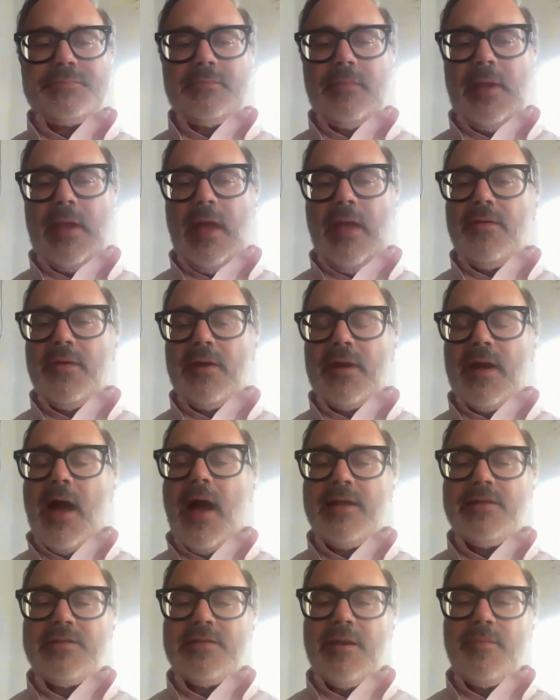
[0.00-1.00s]
And the
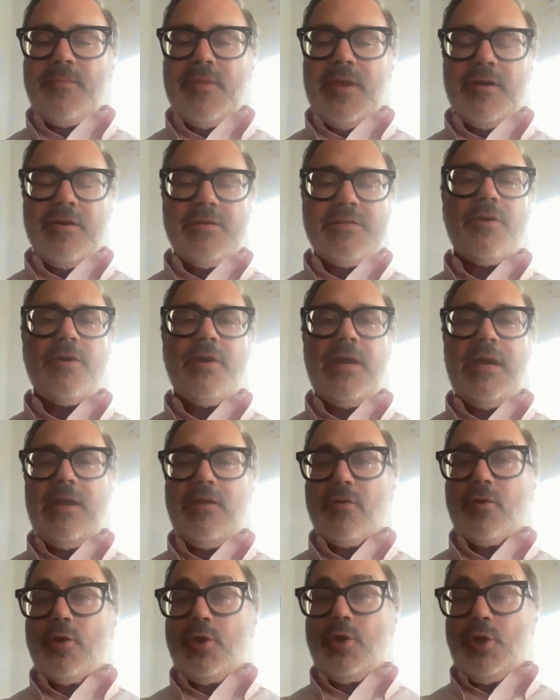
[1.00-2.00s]
concept there is
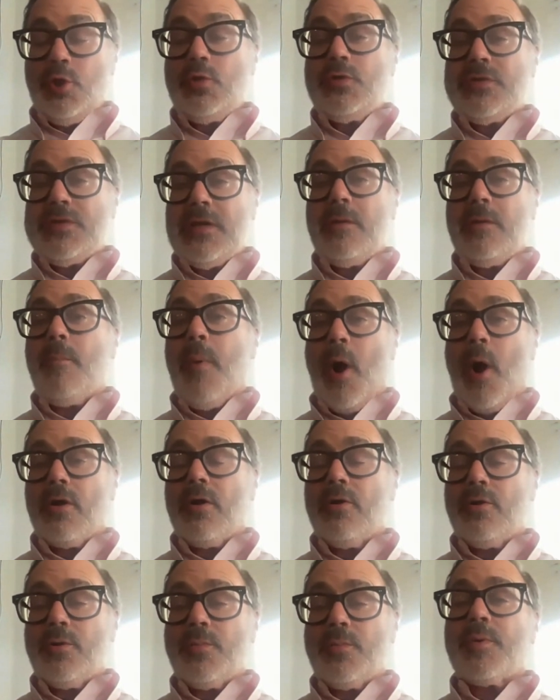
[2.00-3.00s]
either using
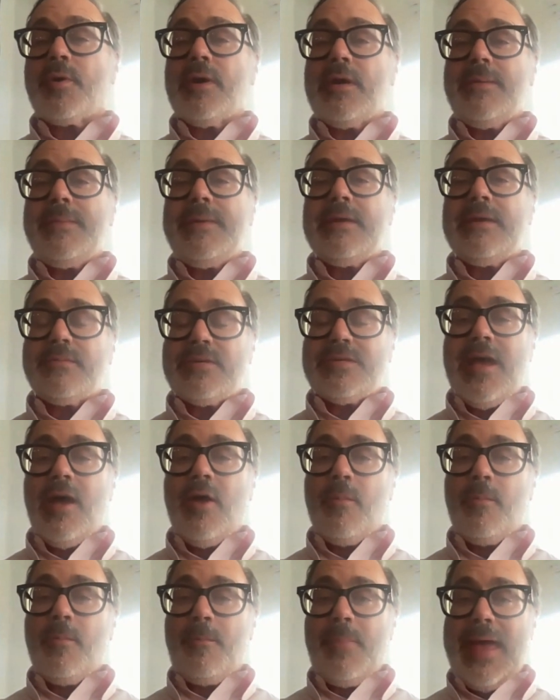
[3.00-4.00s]
borrowed premiums to
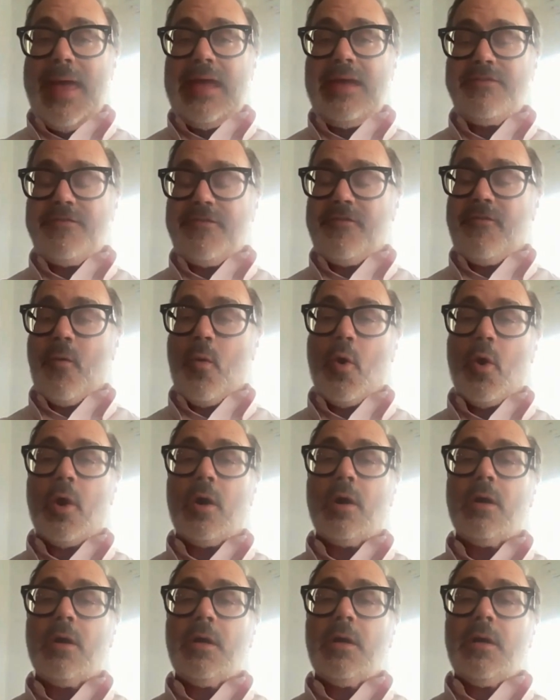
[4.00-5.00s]
help pay
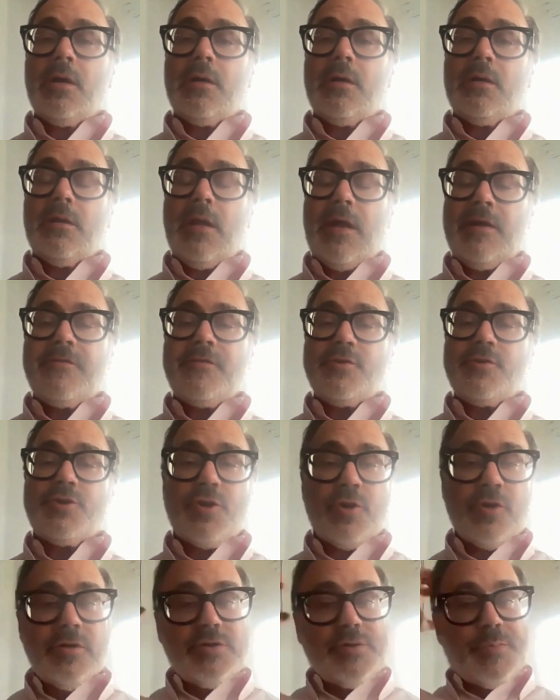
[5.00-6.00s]
for life
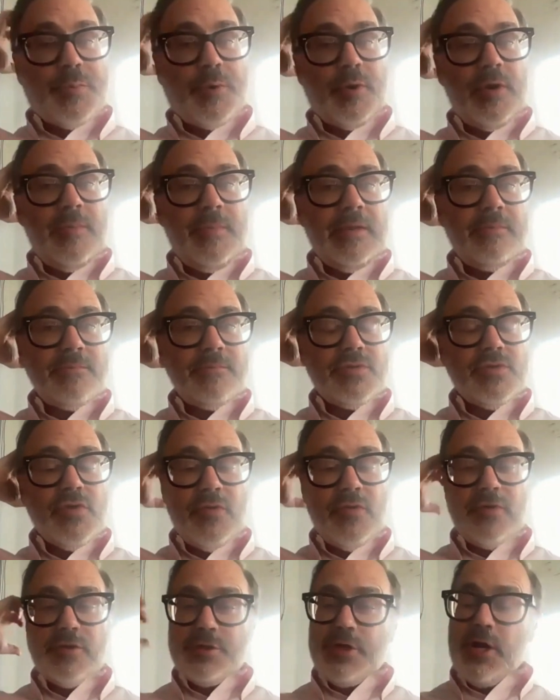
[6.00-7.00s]
insurance premium,
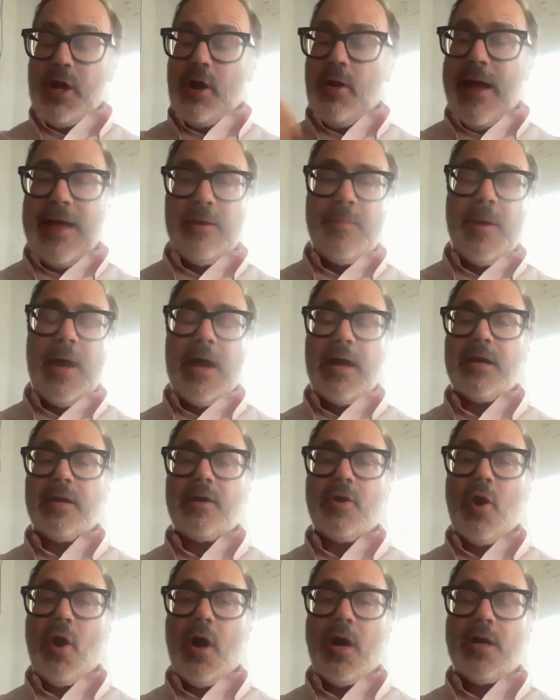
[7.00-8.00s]
so there's no out-of-pocket
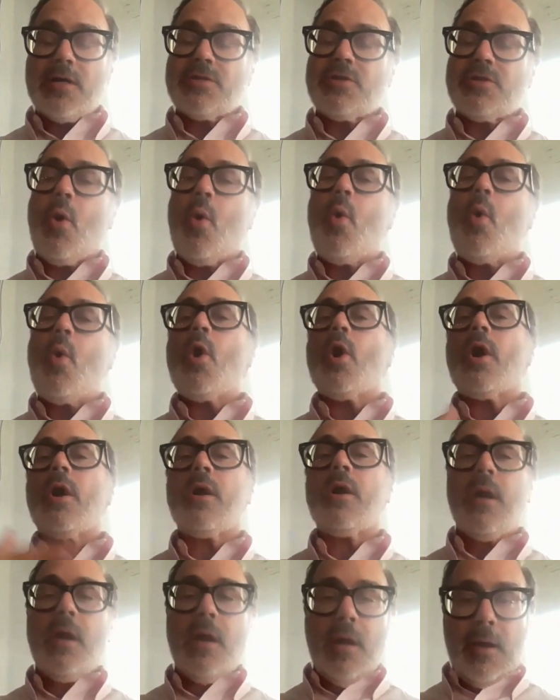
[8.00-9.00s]
cost,
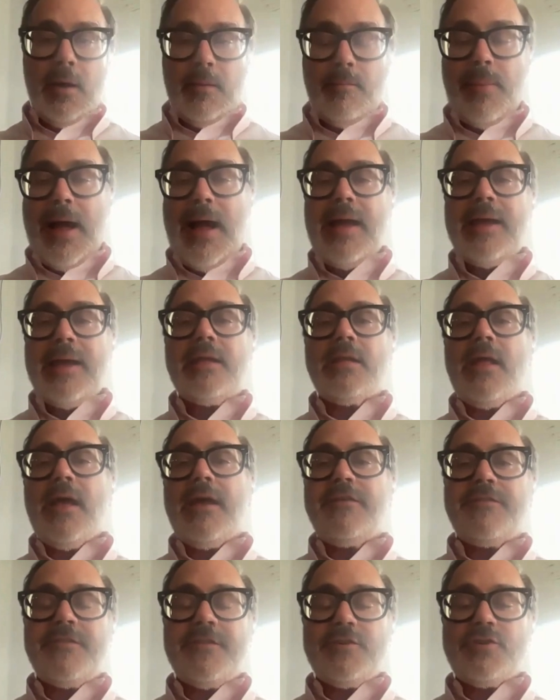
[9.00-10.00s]
or buying
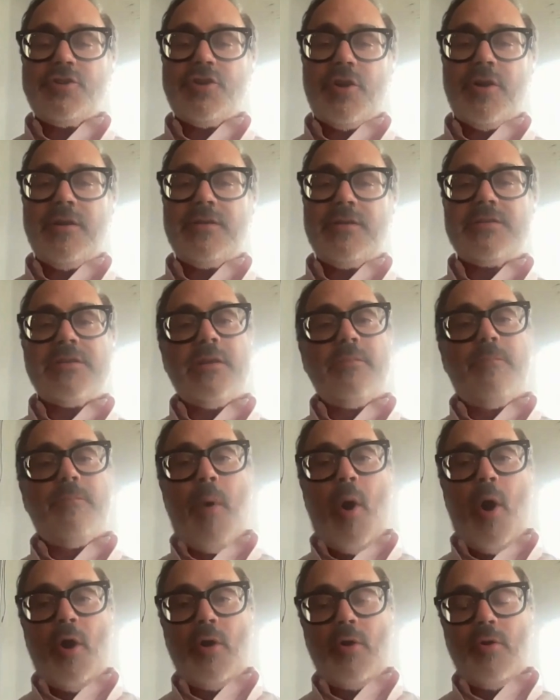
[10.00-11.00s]
life insurance and
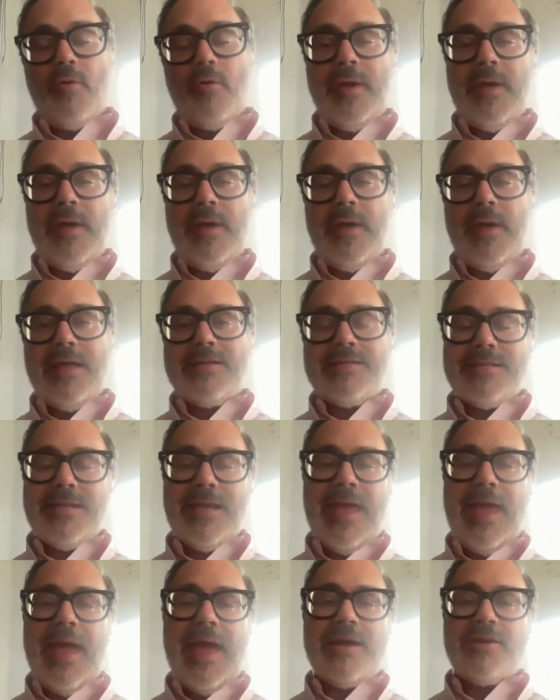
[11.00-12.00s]
borrowing against the
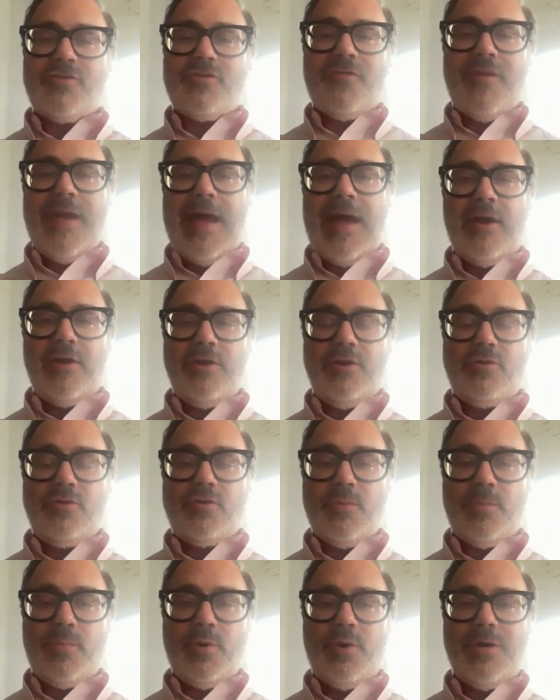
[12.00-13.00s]
cash value
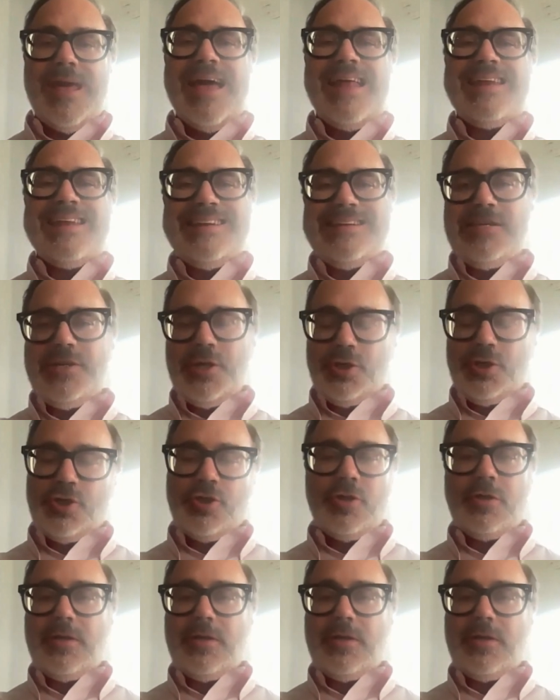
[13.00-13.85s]
to put an additional